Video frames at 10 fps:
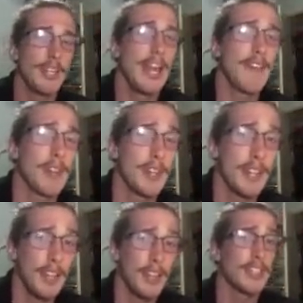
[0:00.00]
never
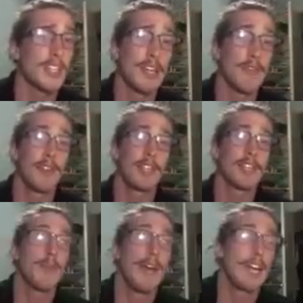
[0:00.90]
done this except for in
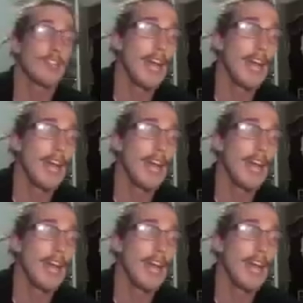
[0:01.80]
this match.